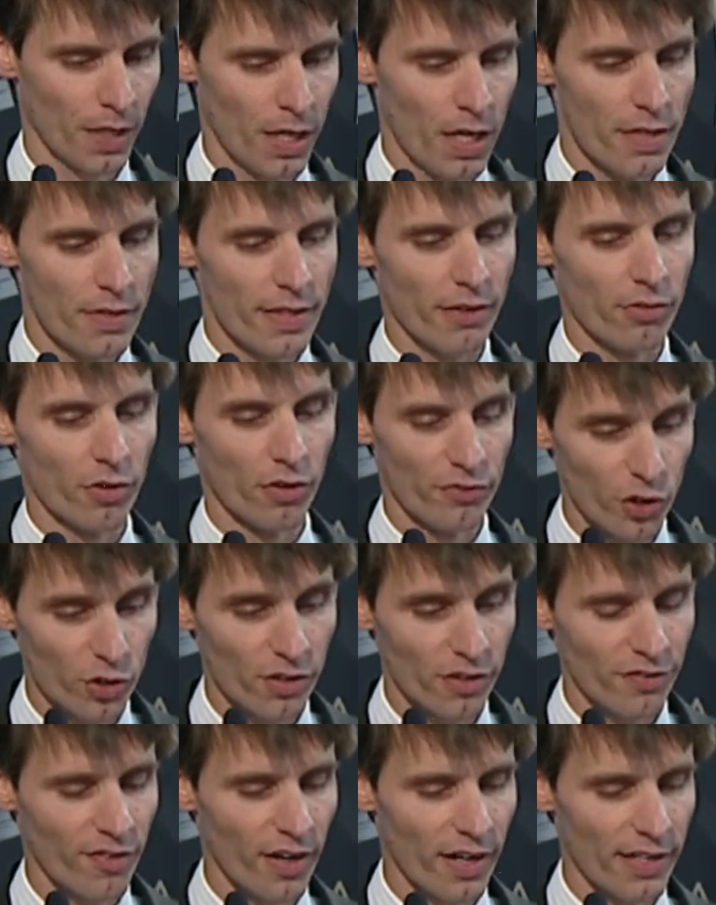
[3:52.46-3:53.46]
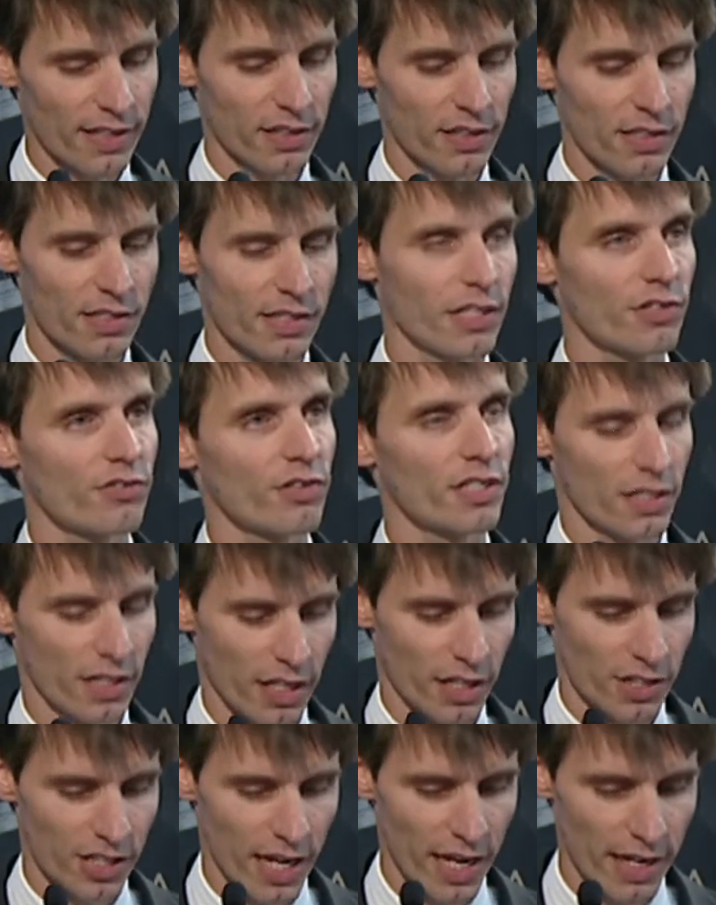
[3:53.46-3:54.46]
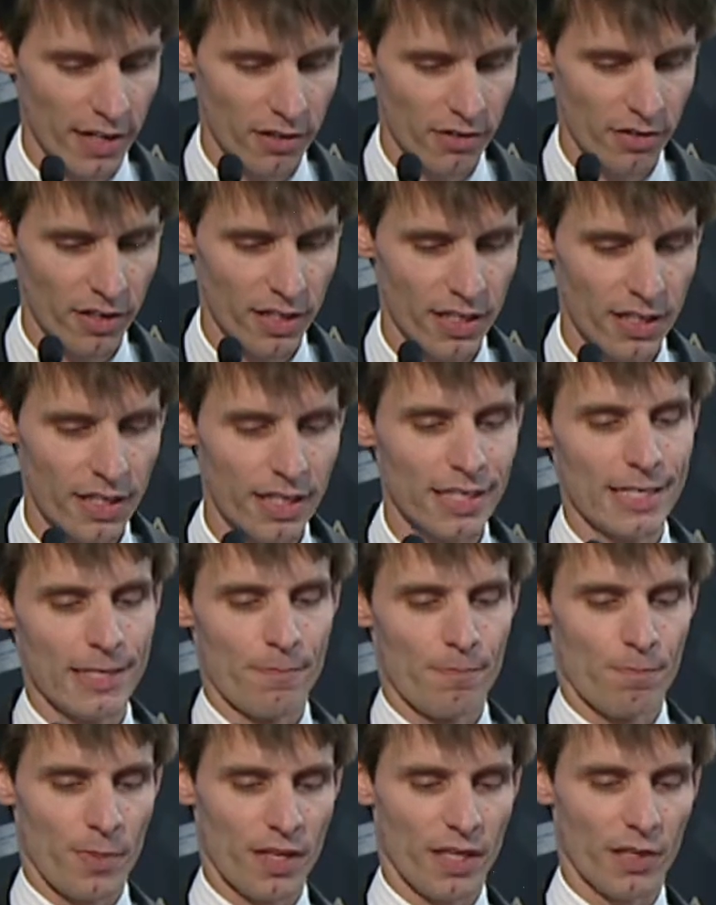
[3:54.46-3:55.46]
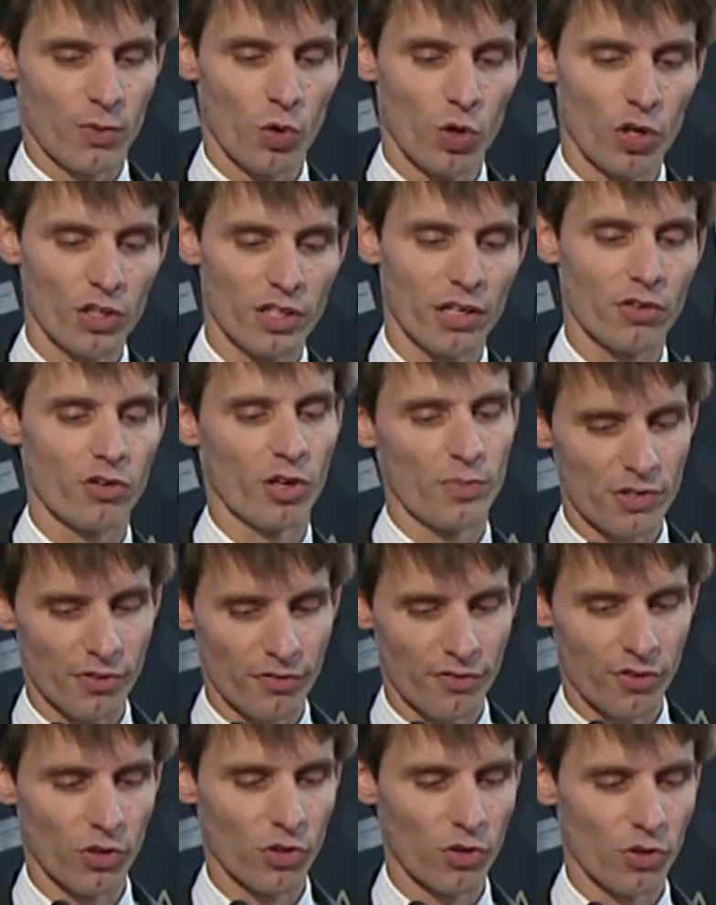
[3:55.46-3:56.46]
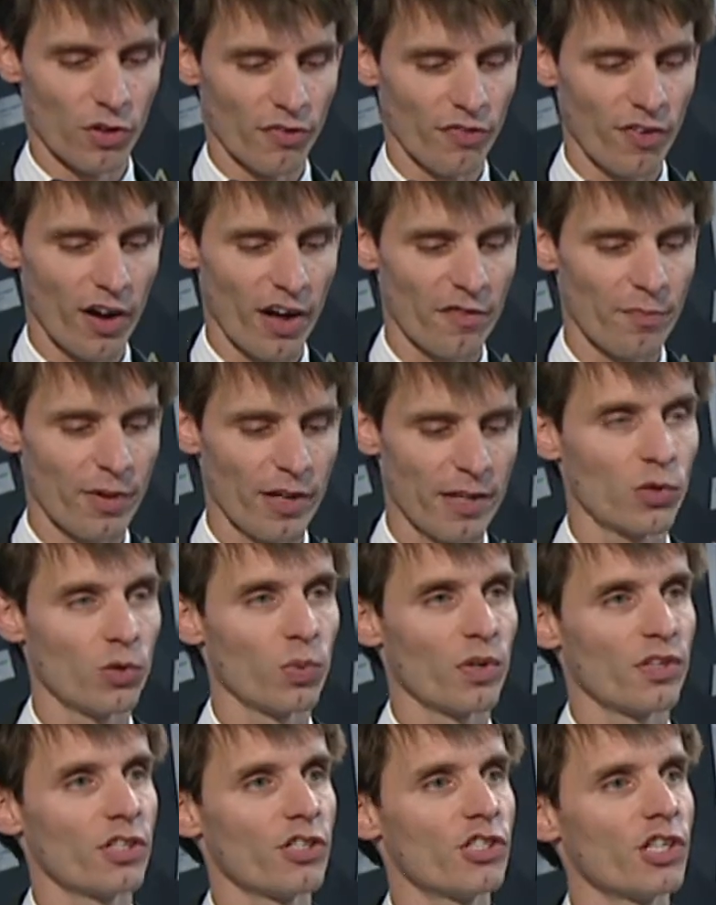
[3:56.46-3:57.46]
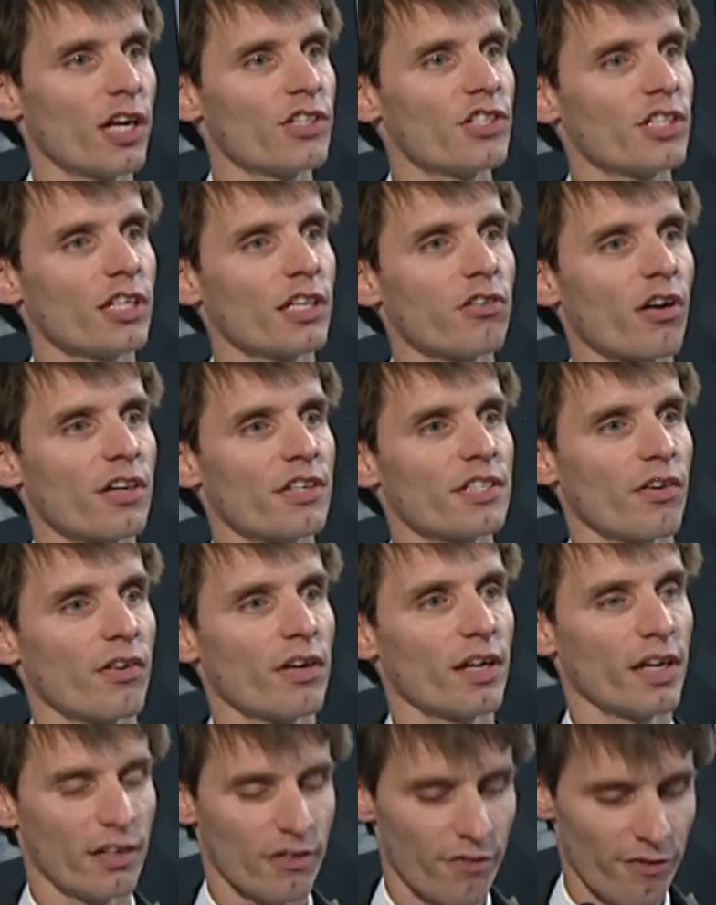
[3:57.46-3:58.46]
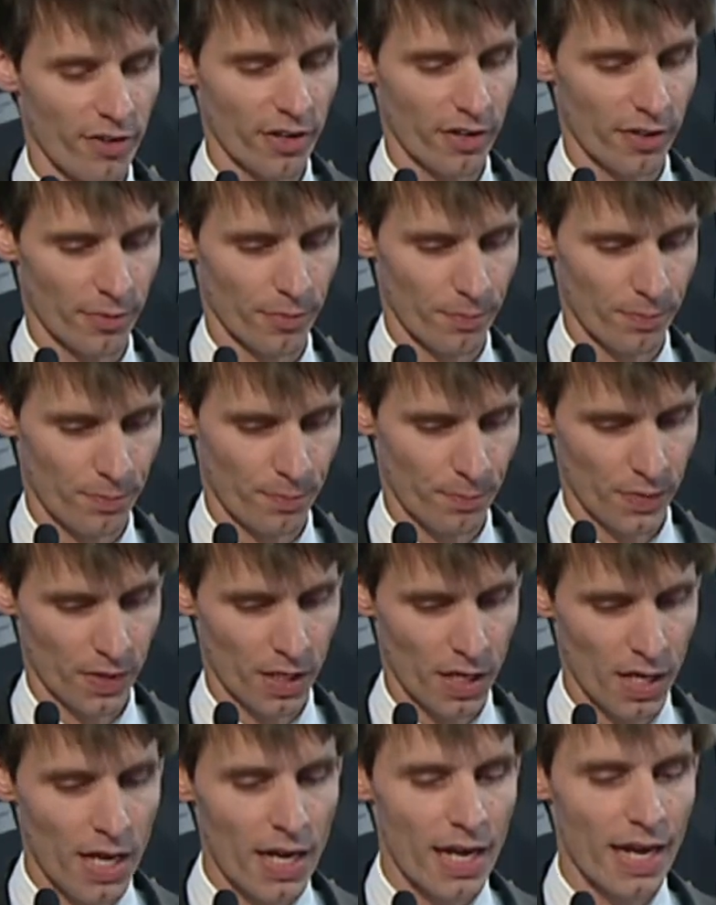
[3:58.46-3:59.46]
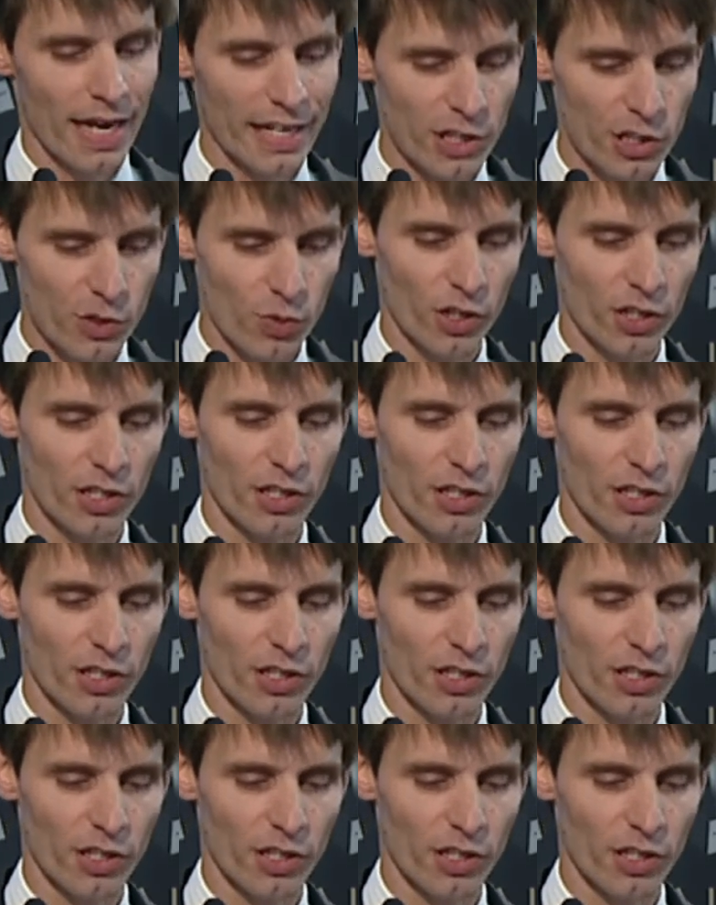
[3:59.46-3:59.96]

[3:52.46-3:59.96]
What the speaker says: They review the finalist entries in each category in working groups of 4 or 5 people with the judging criteria in front of them. Each working